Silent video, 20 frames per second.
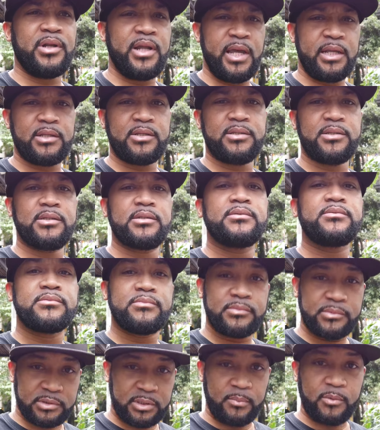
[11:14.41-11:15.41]
plant
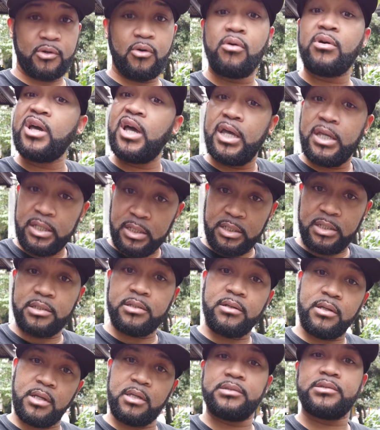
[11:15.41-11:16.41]
some
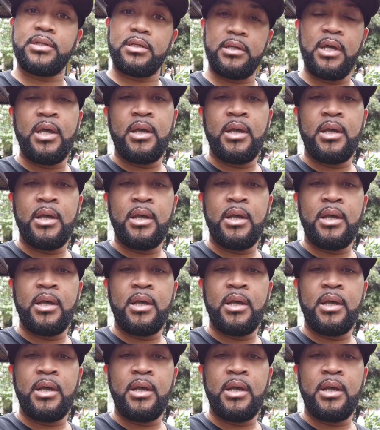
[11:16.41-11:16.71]
cocaine,